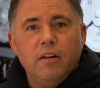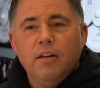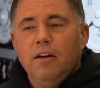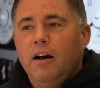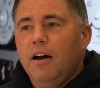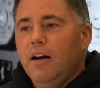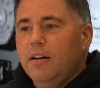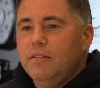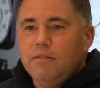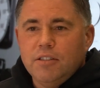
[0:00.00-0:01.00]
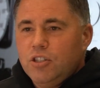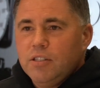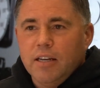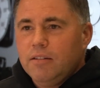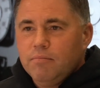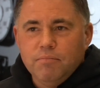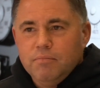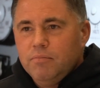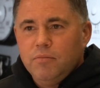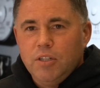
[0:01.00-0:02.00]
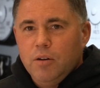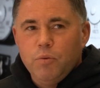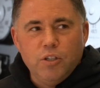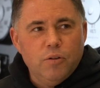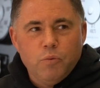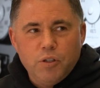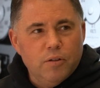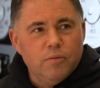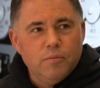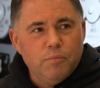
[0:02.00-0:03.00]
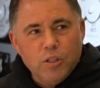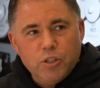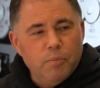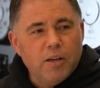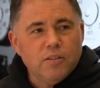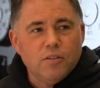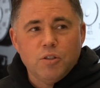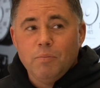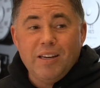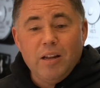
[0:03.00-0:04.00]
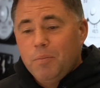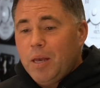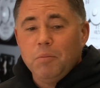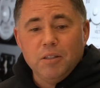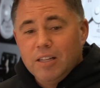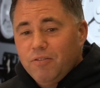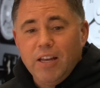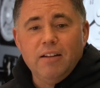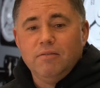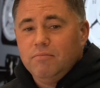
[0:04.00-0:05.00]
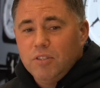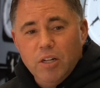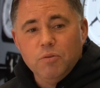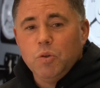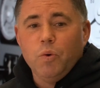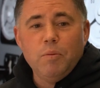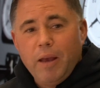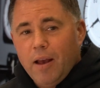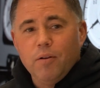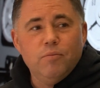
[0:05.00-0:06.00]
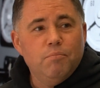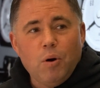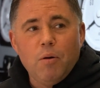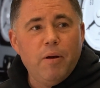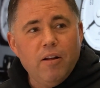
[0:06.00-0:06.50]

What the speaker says: Right. It's just like, you know, when you're building your muscles, you may not be able to lift that, 20-pound